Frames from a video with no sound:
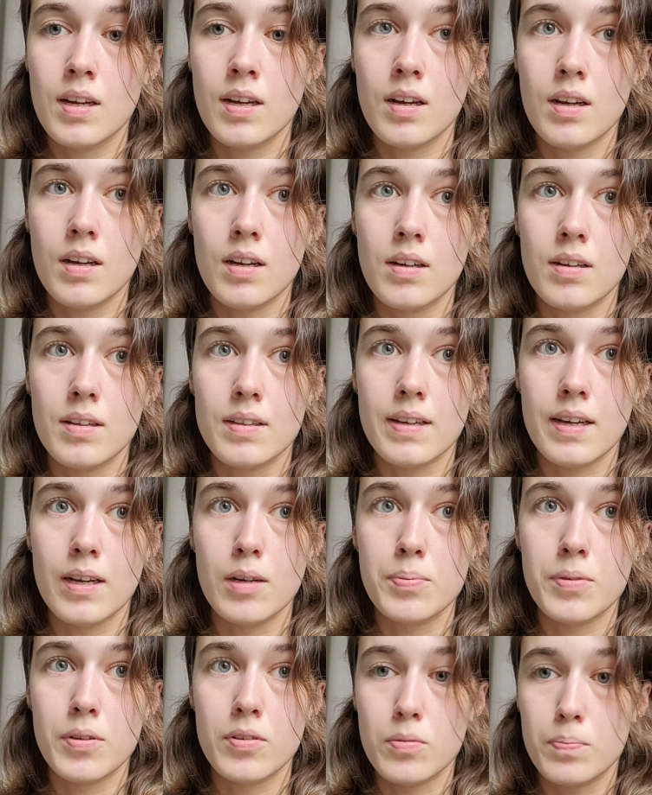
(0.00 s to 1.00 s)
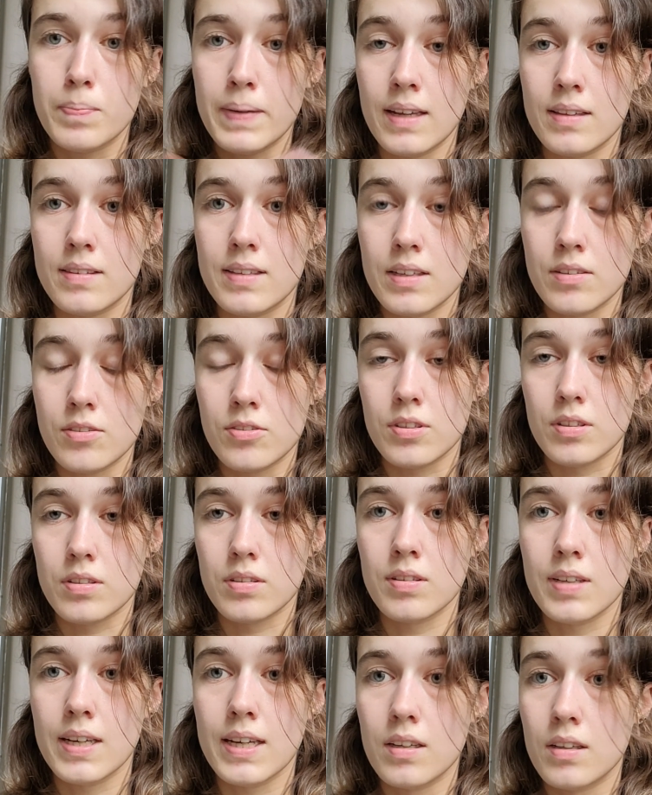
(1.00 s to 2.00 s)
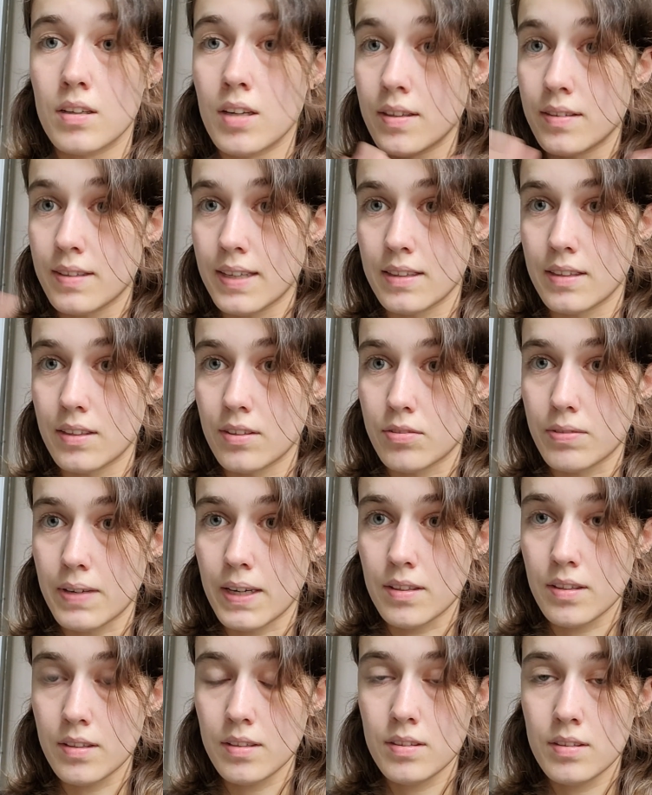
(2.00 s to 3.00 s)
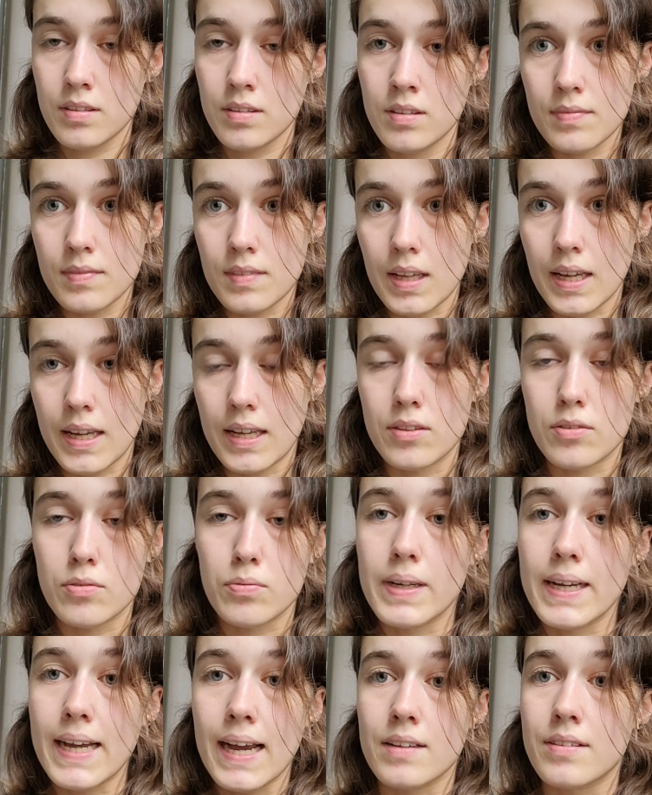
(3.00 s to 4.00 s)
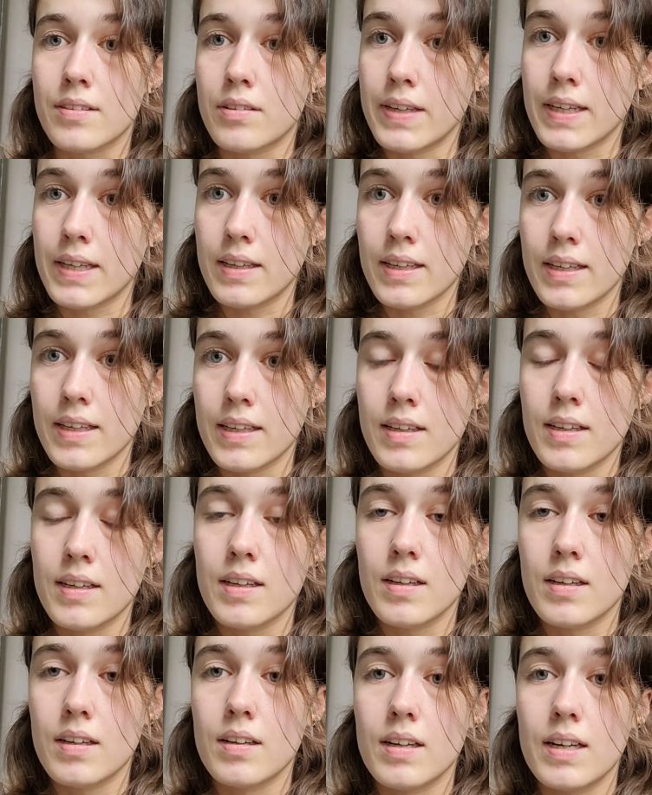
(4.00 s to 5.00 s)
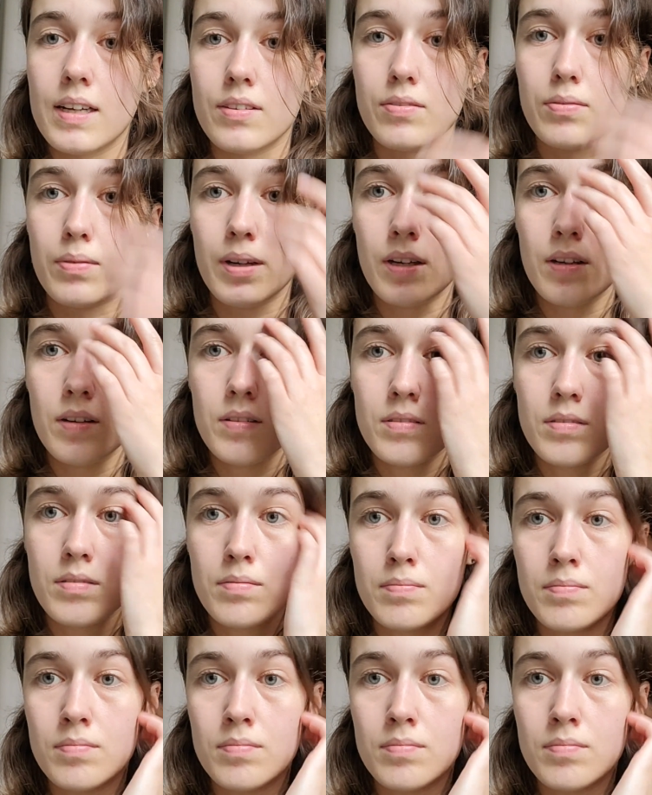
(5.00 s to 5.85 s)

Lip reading: It helps you to pay attention and not get distracted and react quickly as well.